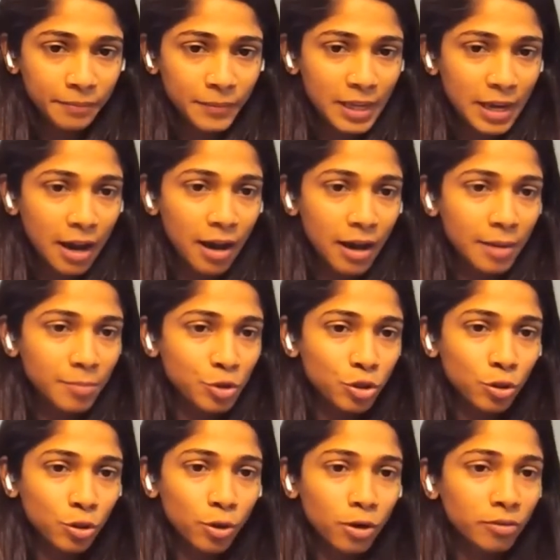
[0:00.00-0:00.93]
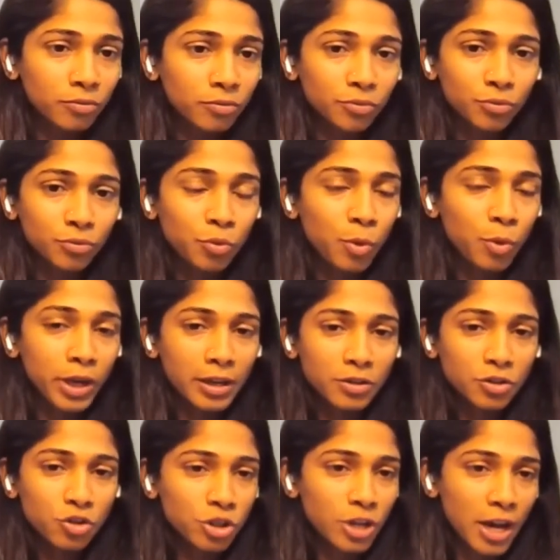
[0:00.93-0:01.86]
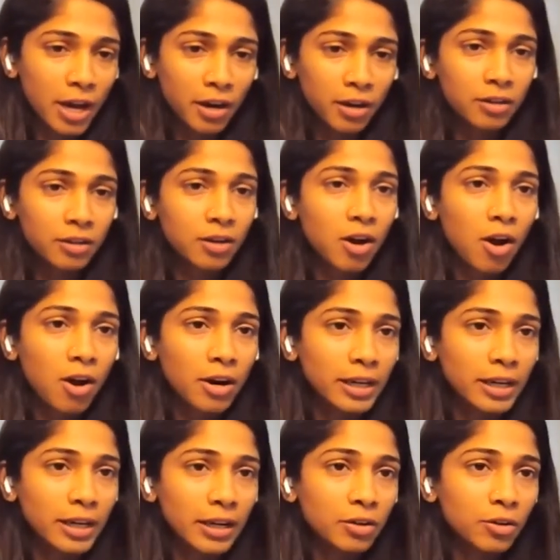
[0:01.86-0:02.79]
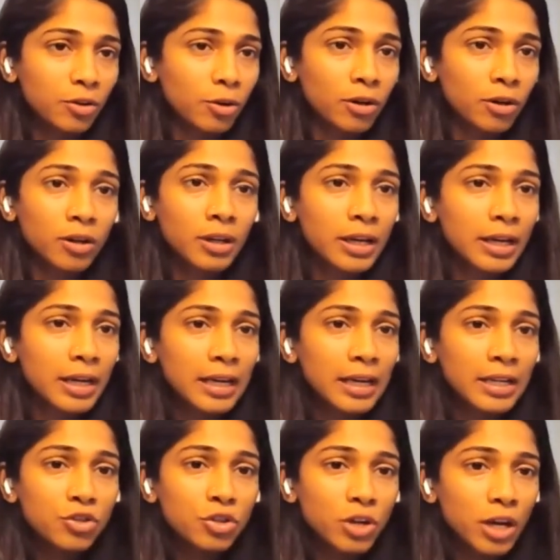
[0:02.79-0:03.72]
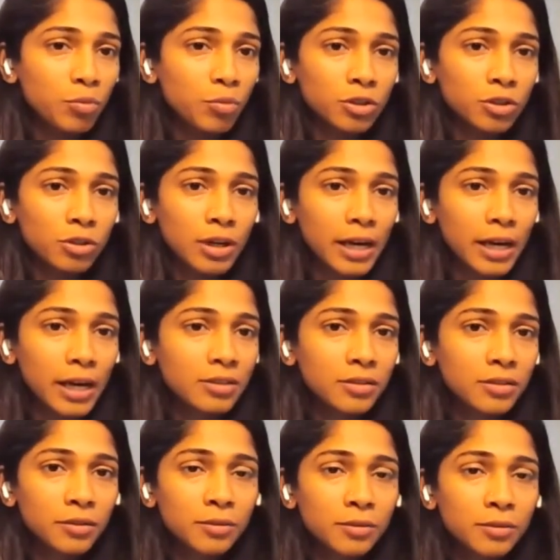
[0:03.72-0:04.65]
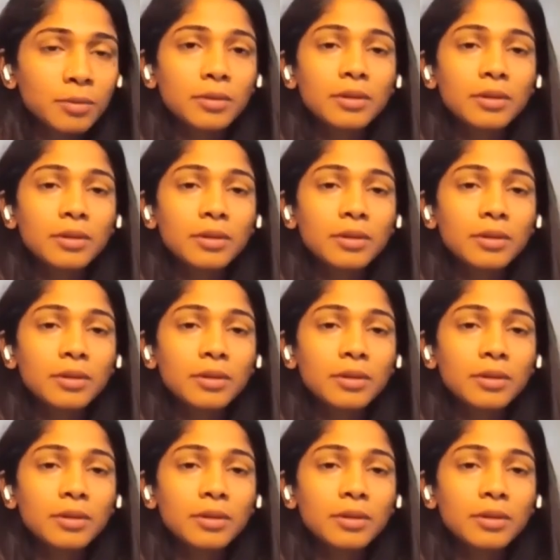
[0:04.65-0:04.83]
Yeah, I'm sure we can share content. Or Jane, would you like to